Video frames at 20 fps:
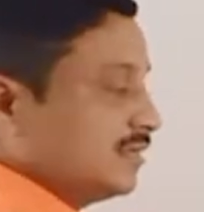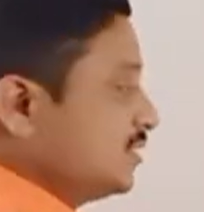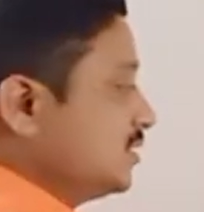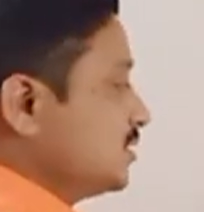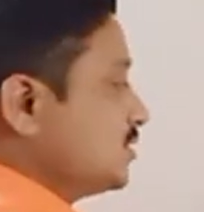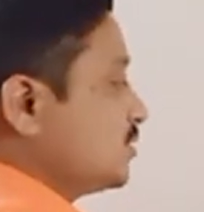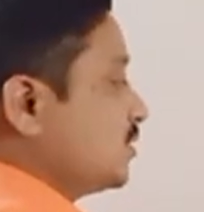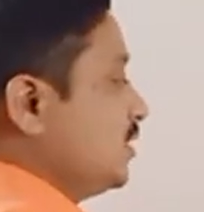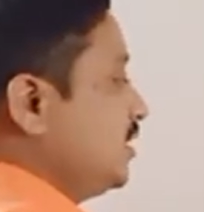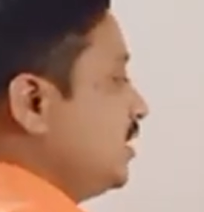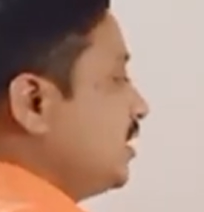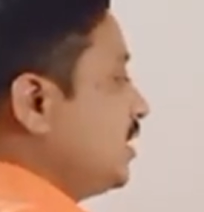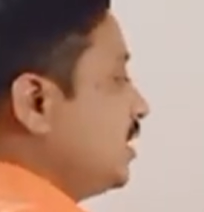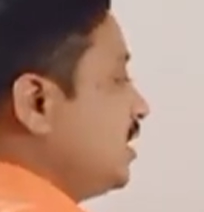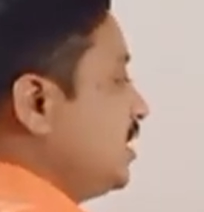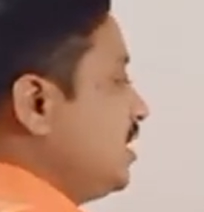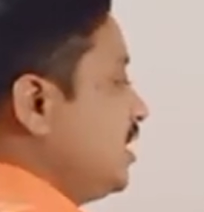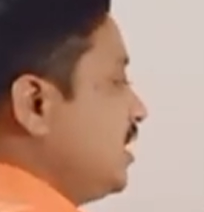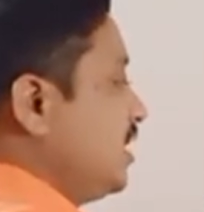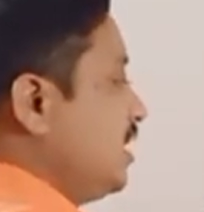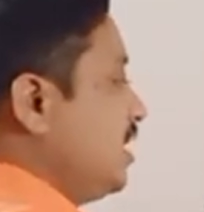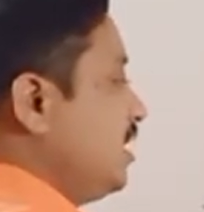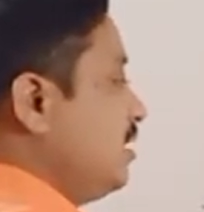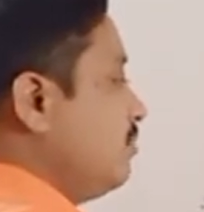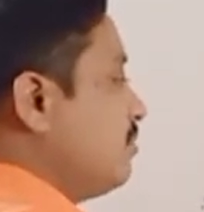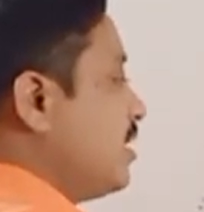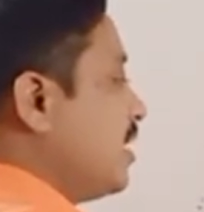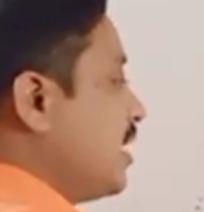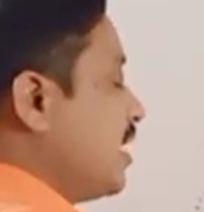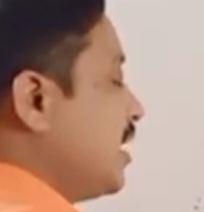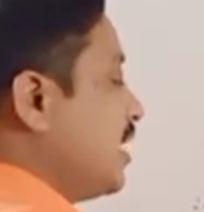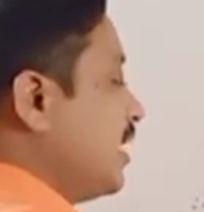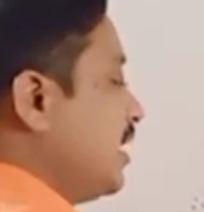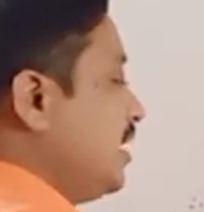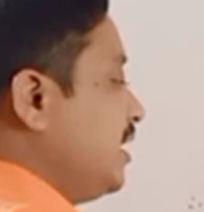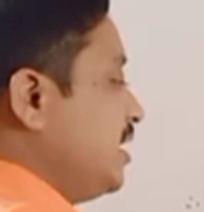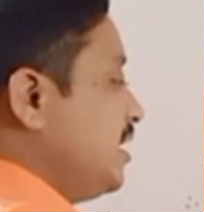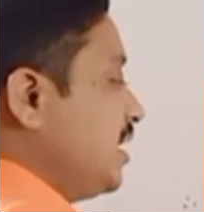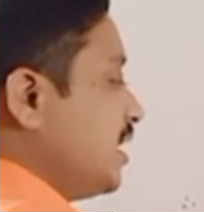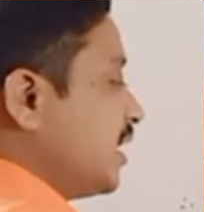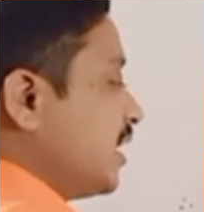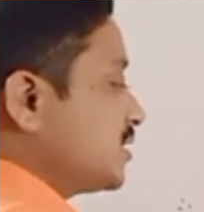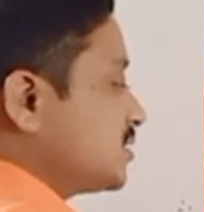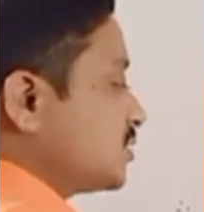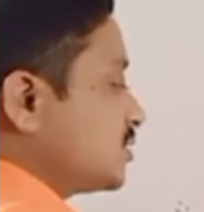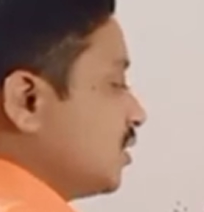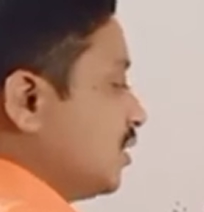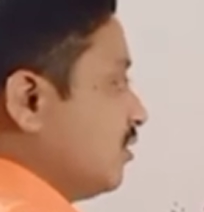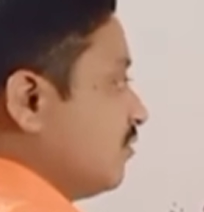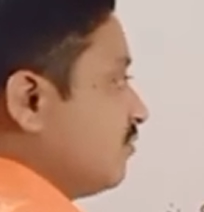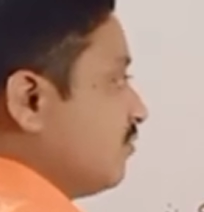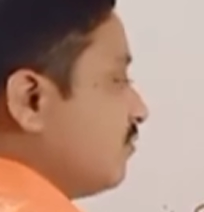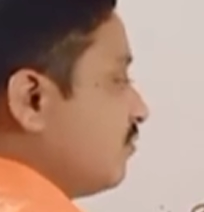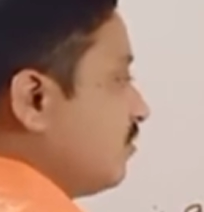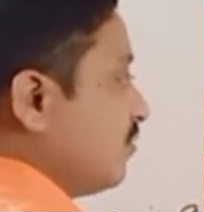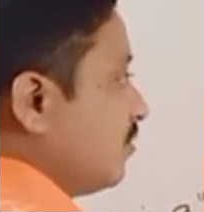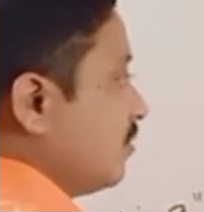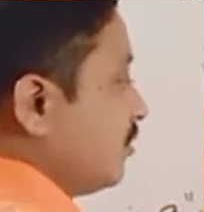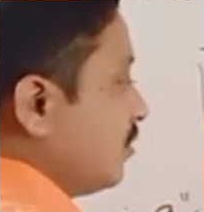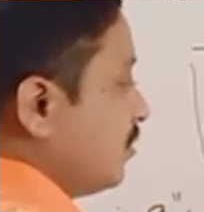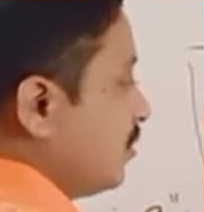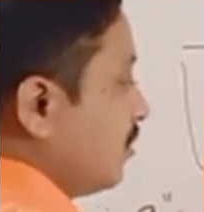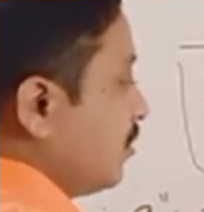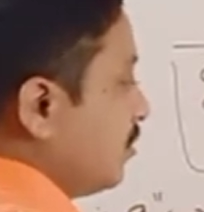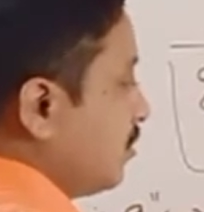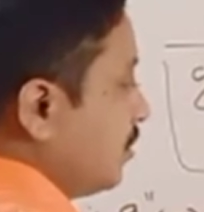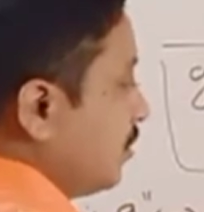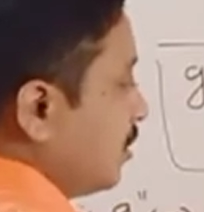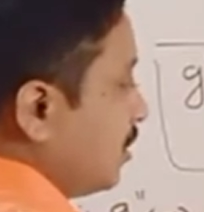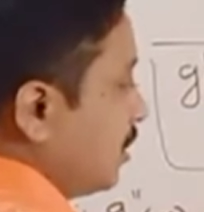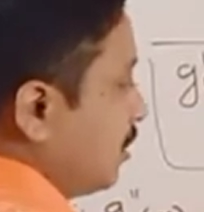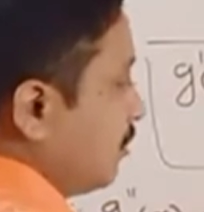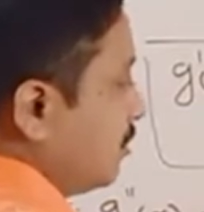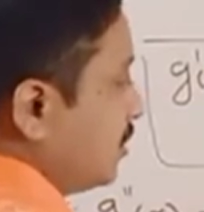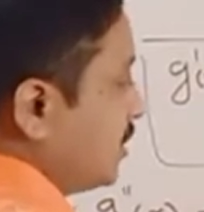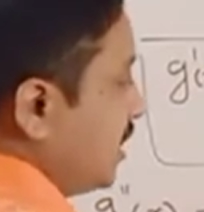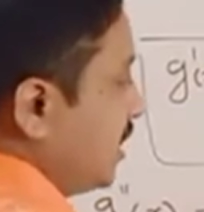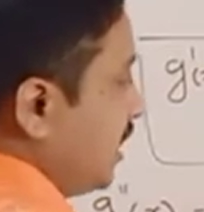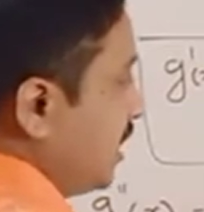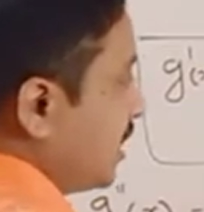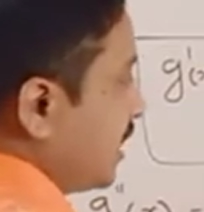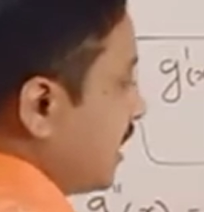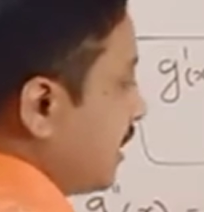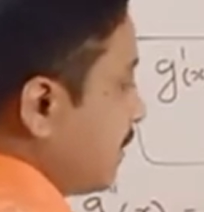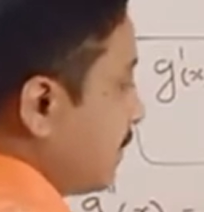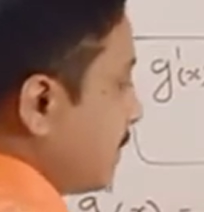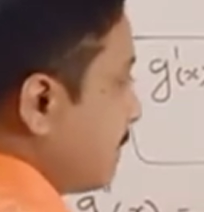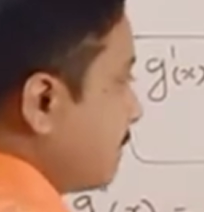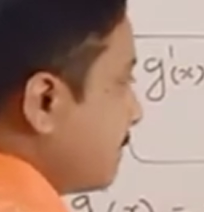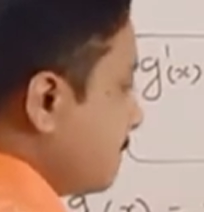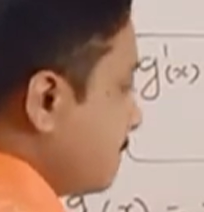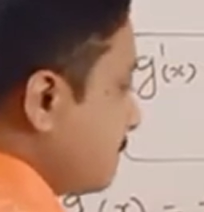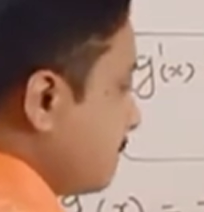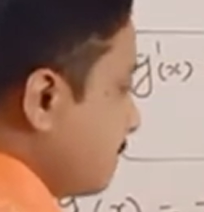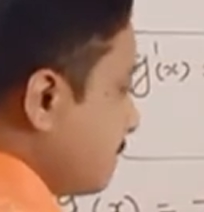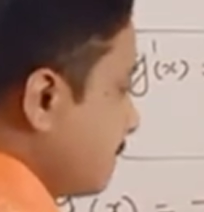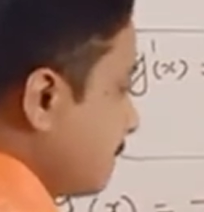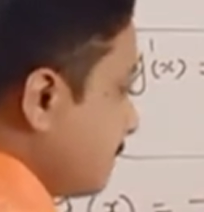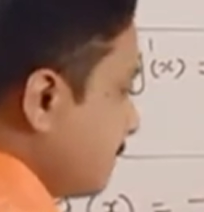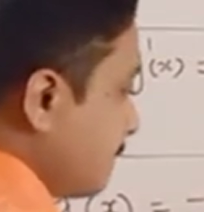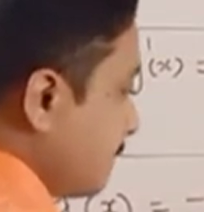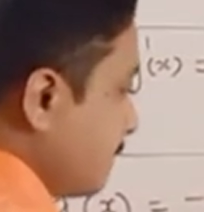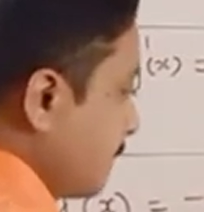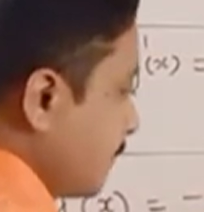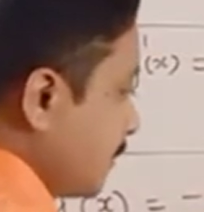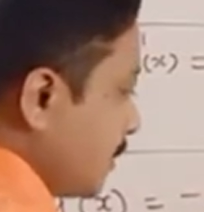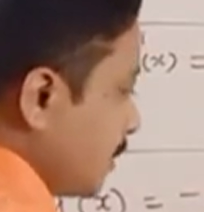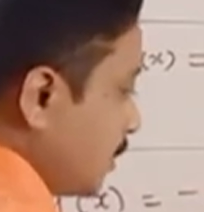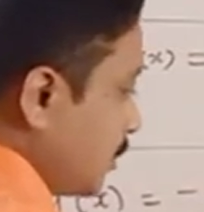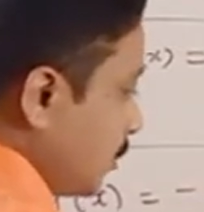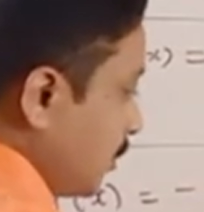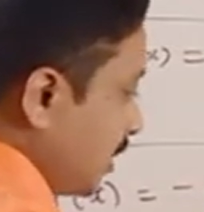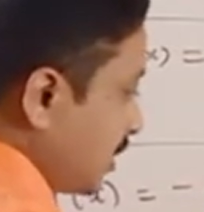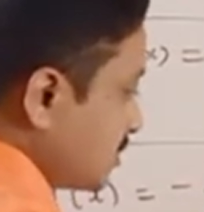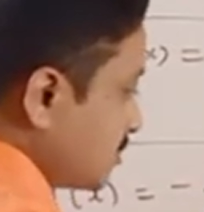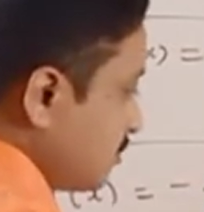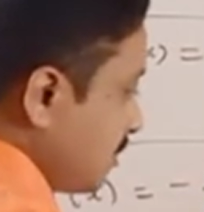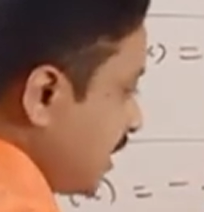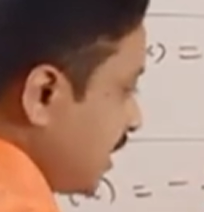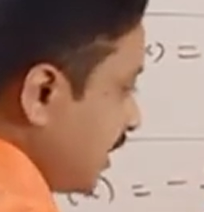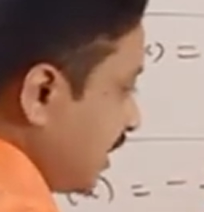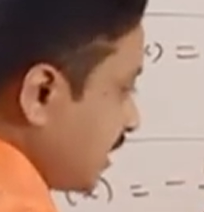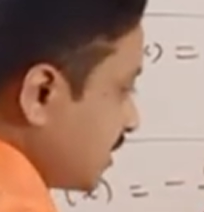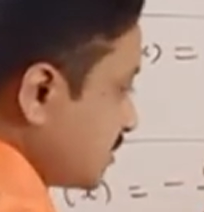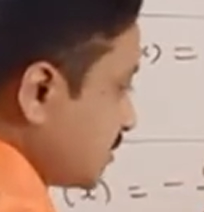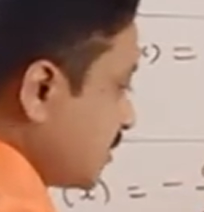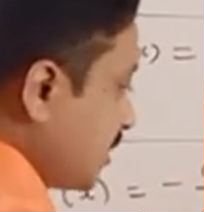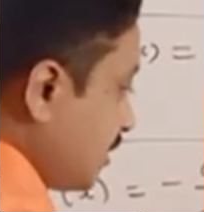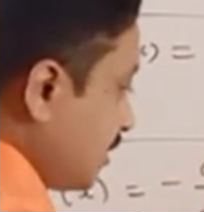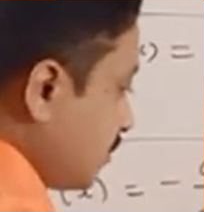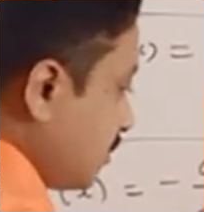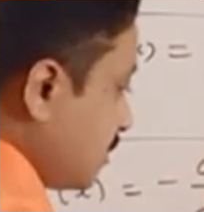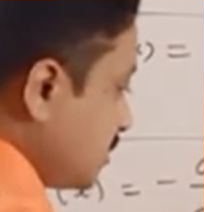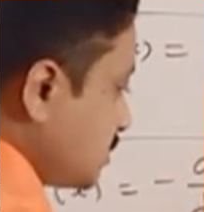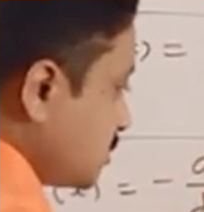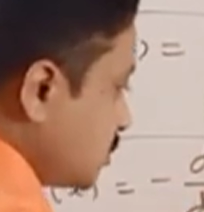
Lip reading: So here d by dx of our data 2x by x square plus 2